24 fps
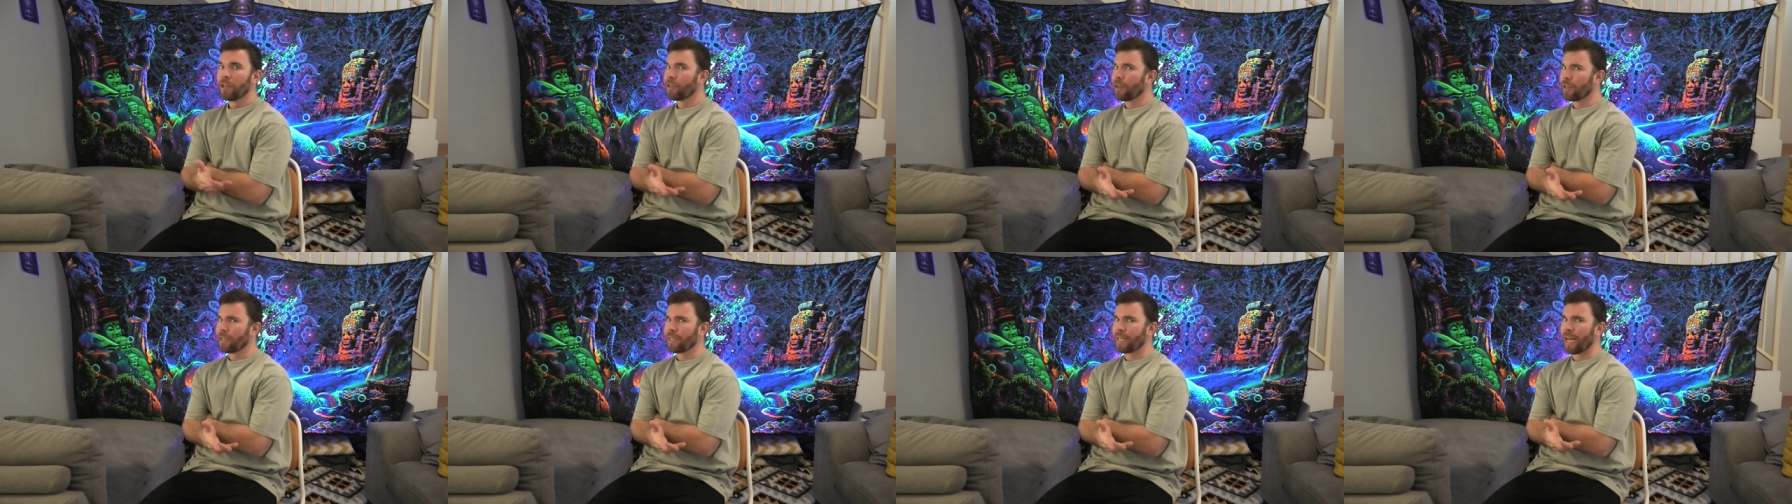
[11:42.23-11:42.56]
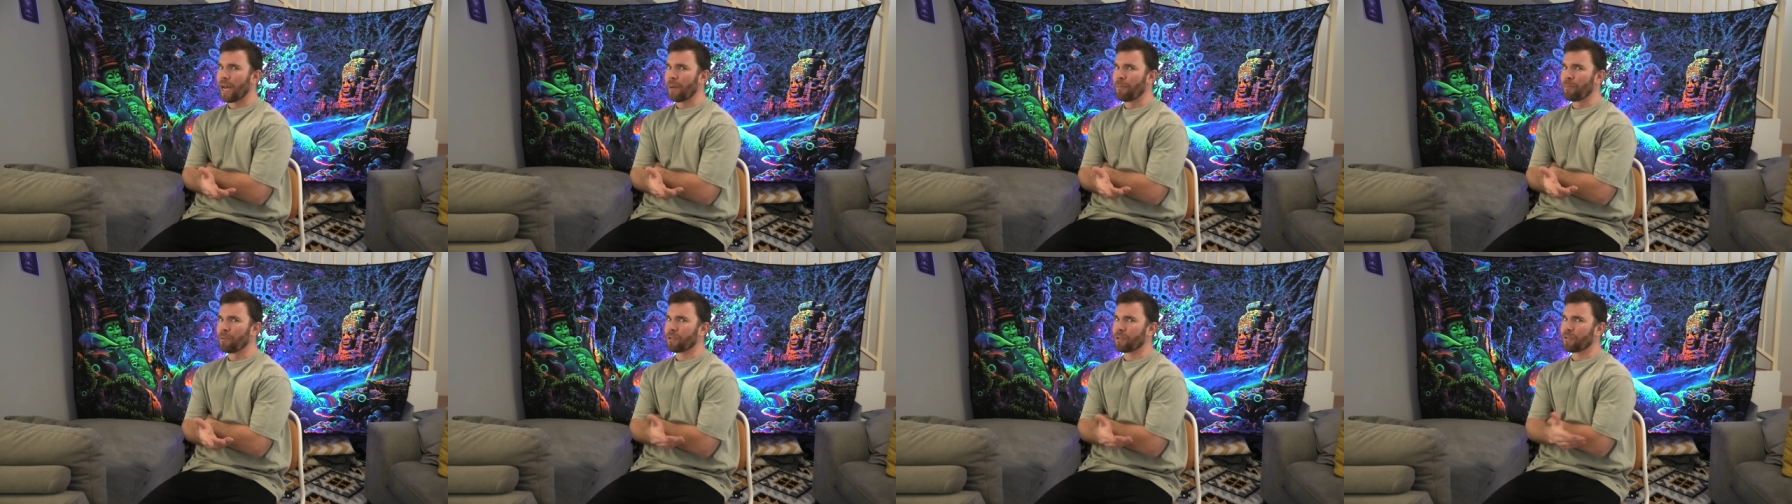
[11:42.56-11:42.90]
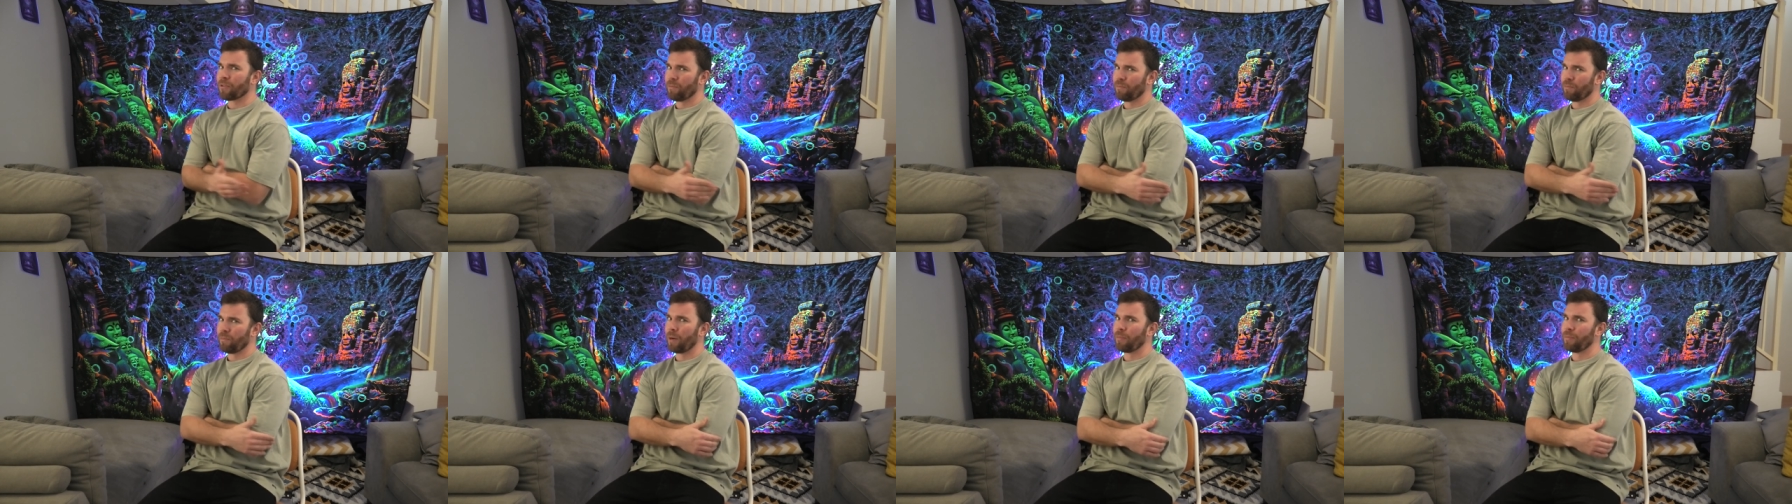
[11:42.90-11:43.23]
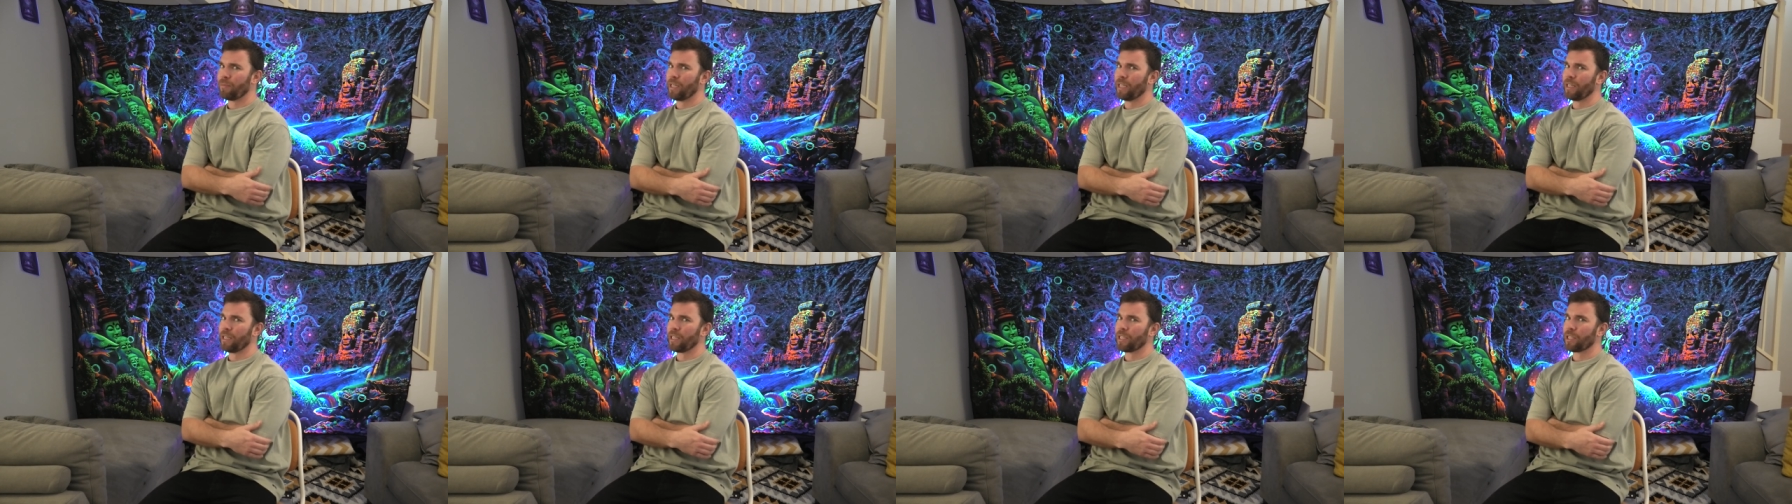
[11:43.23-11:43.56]
no samples from
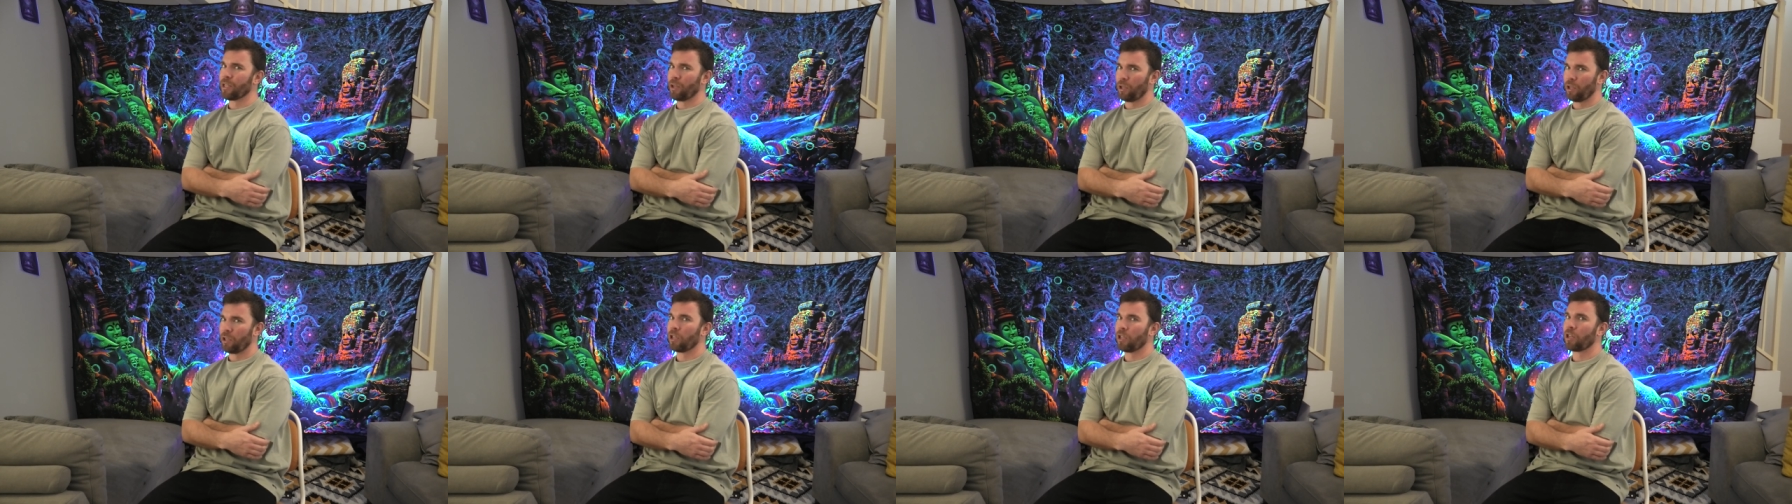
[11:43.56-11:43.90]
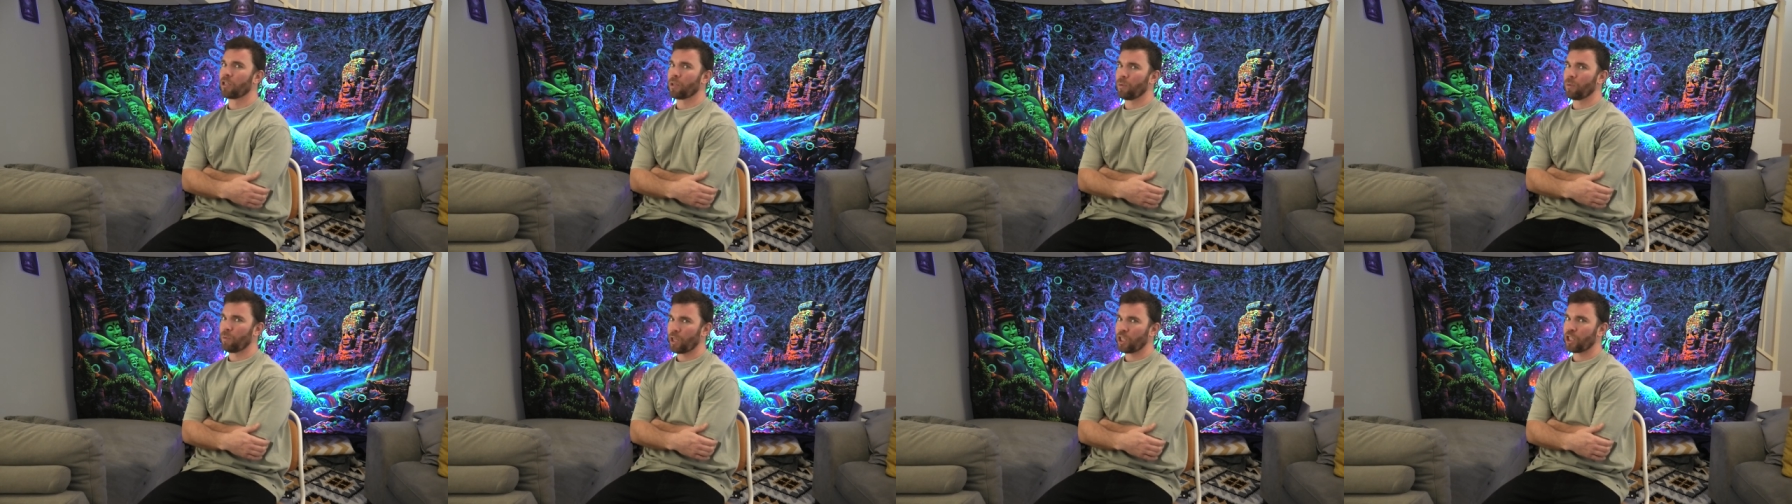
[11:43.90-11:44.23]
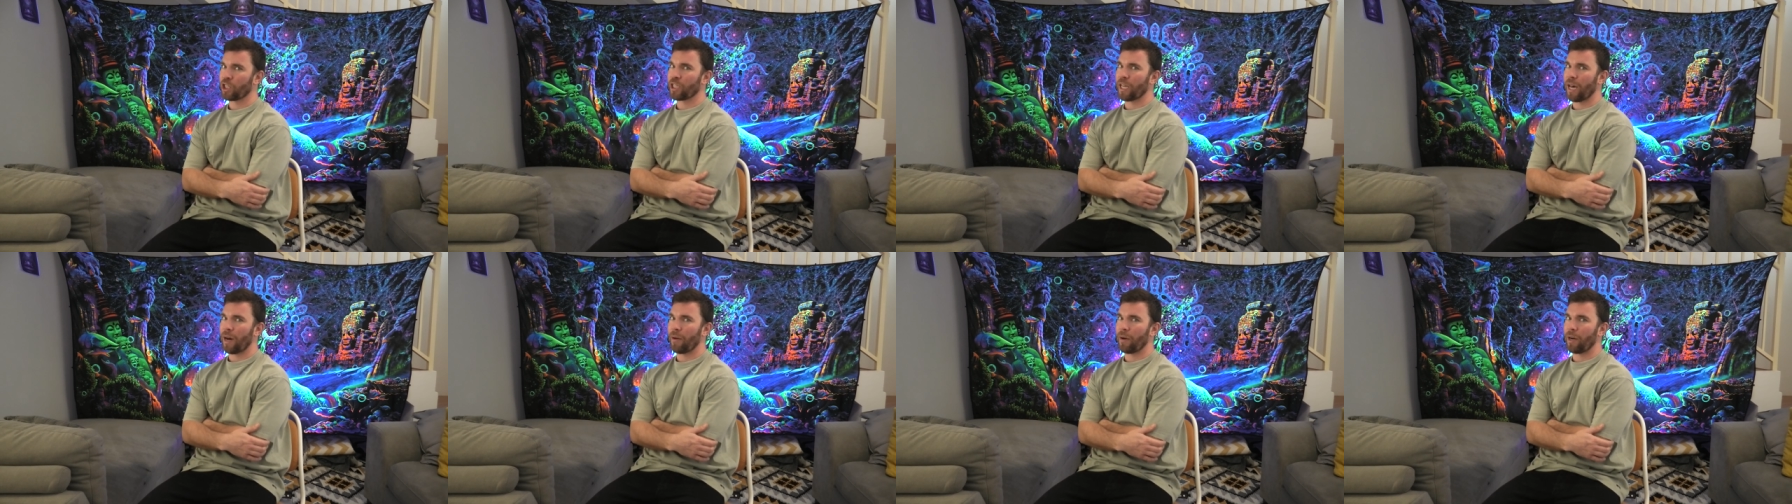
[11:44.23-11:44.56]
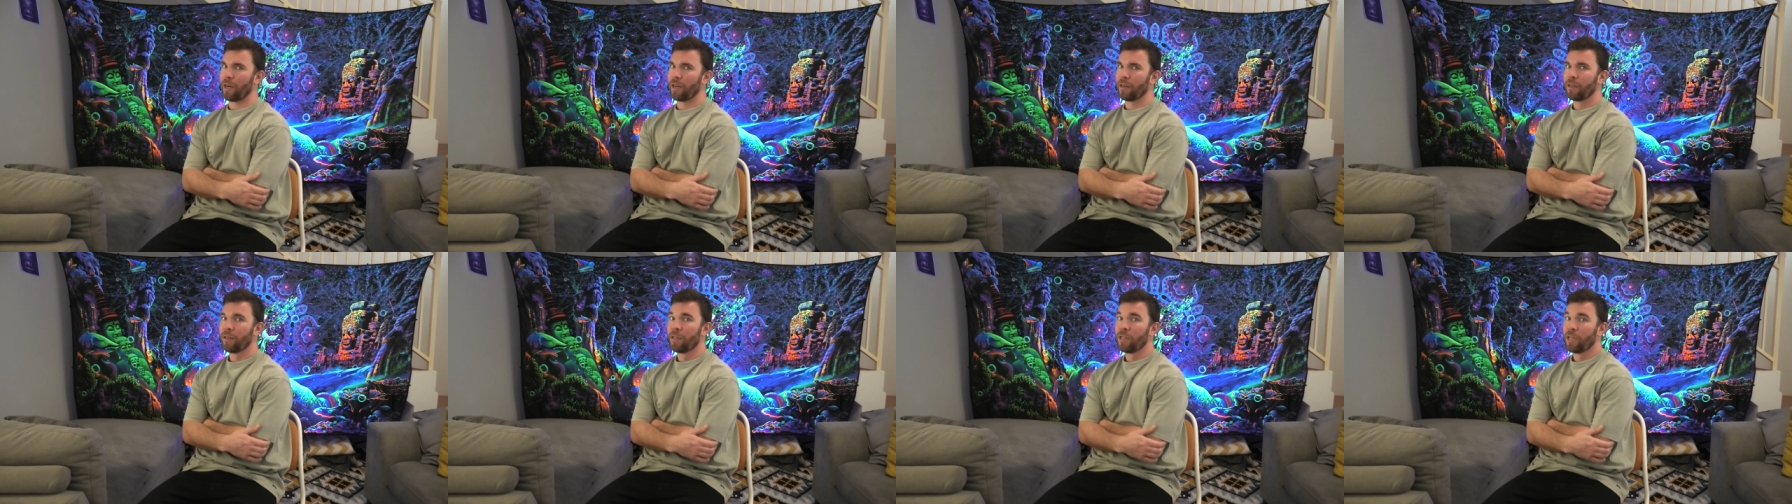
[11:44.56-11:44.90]
Bob Dylan's All Along the
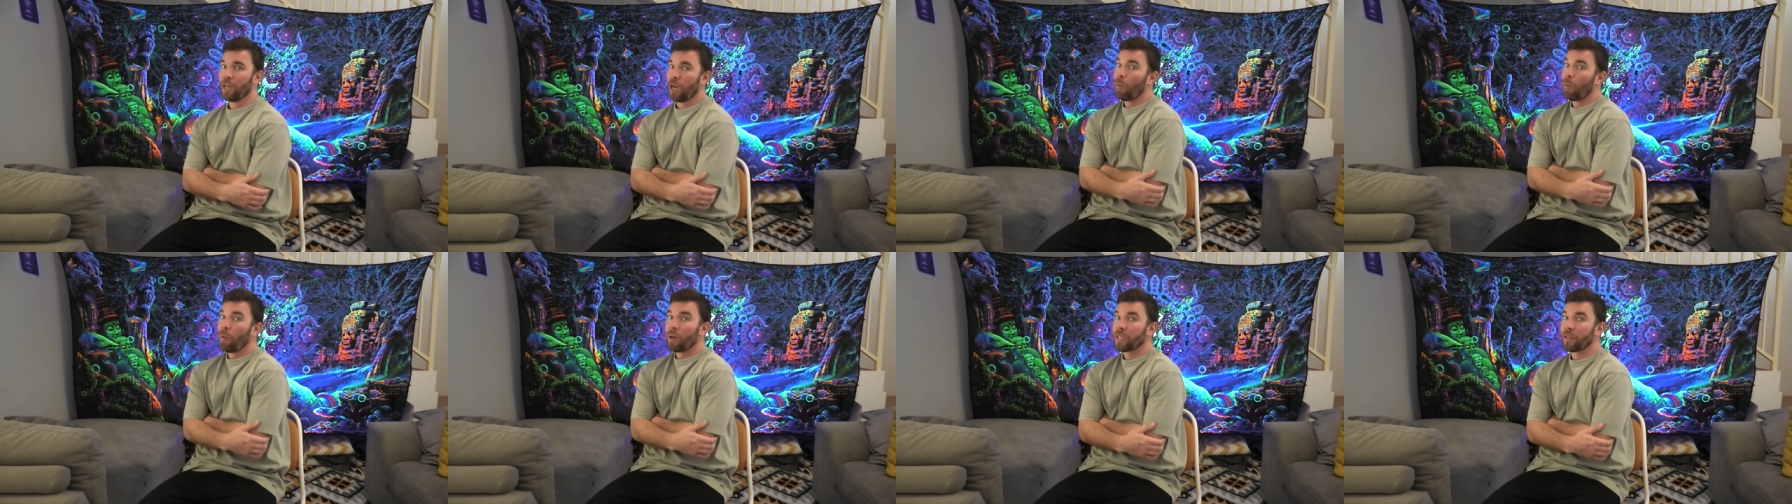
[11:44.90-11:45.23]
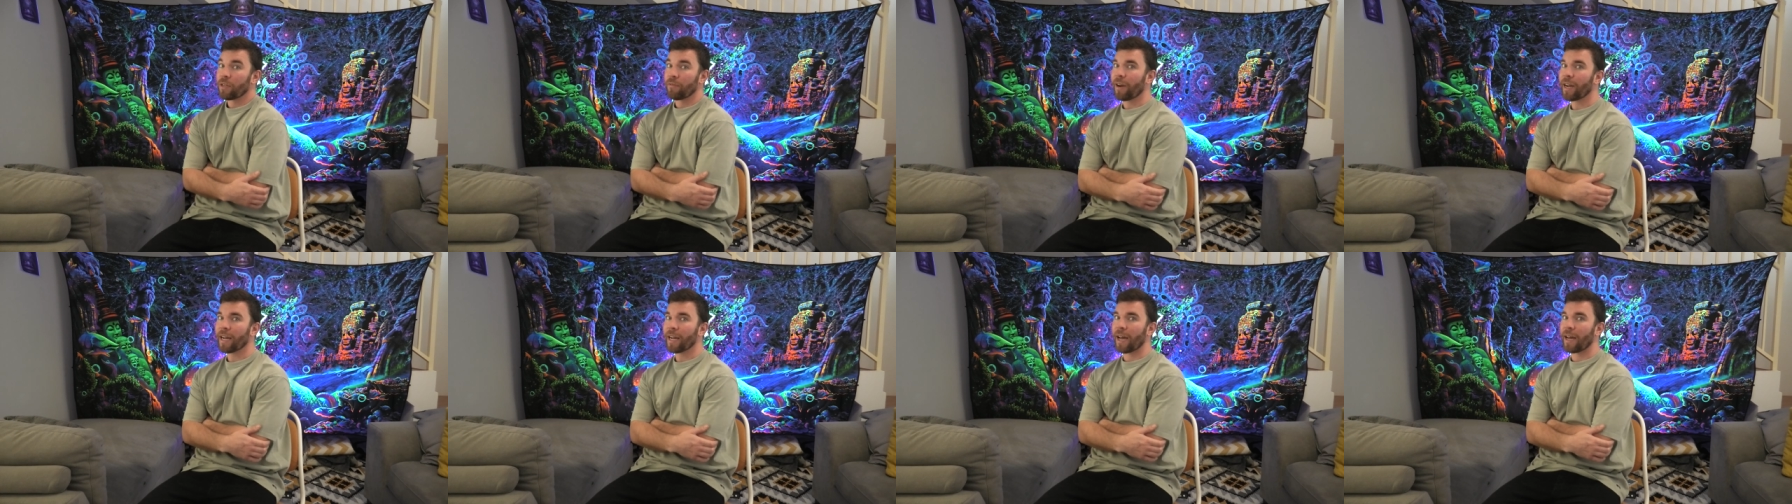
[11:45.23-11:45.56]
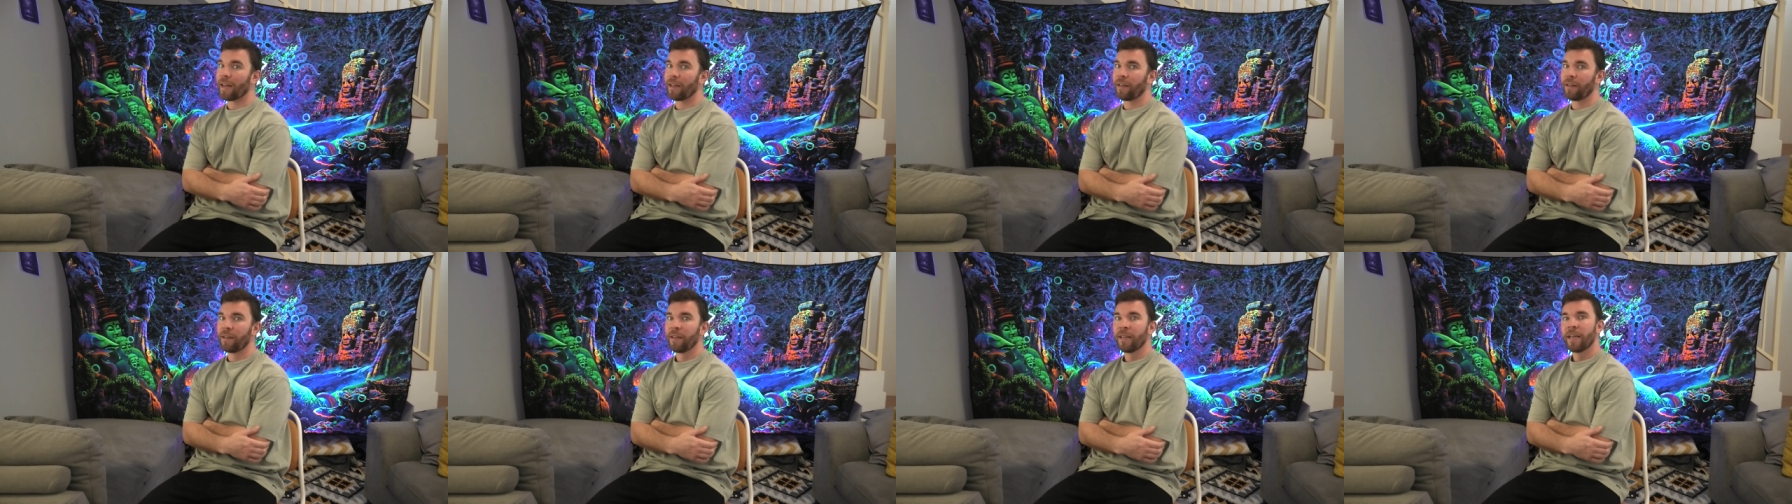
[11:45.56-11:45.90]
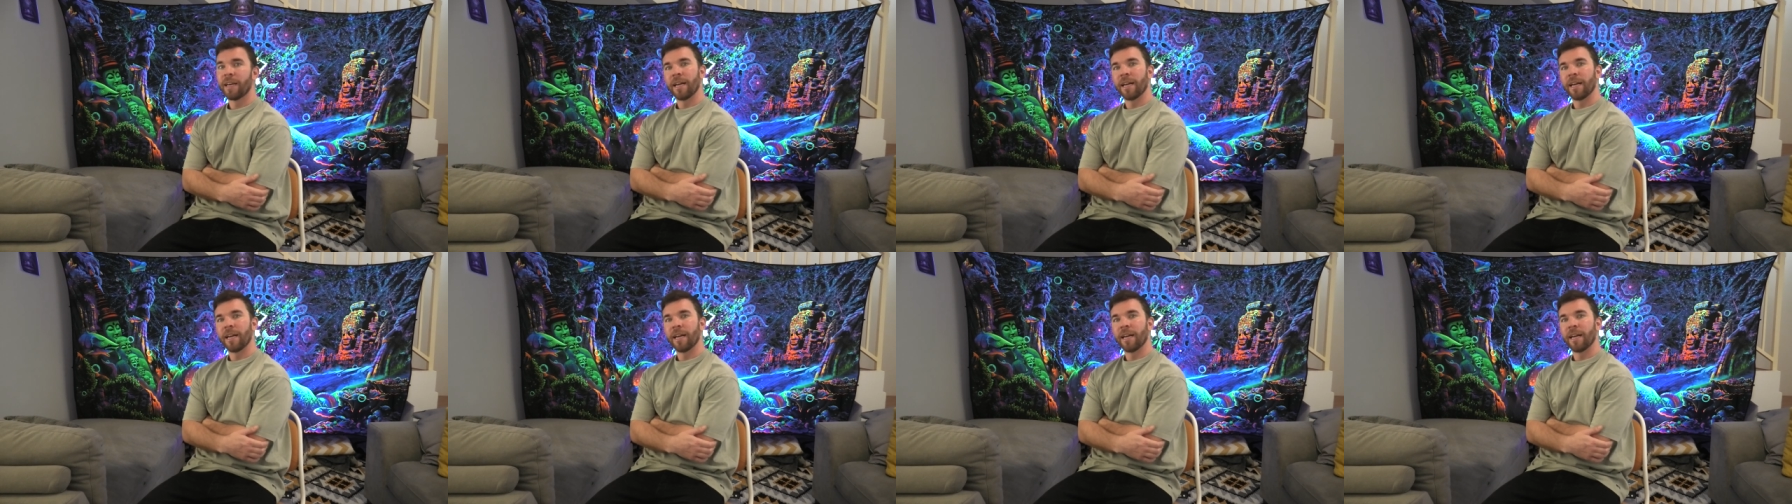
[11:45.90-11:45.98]
Watchtower. It wasn't reggae.